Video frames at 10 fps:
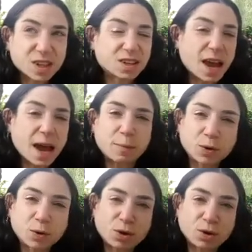
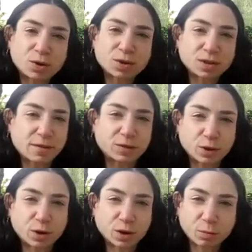chemical
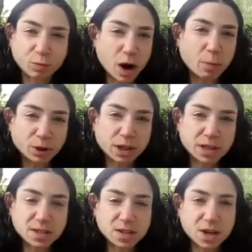leavener
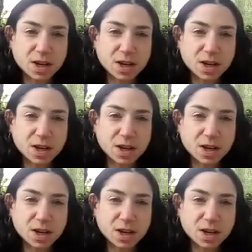properties,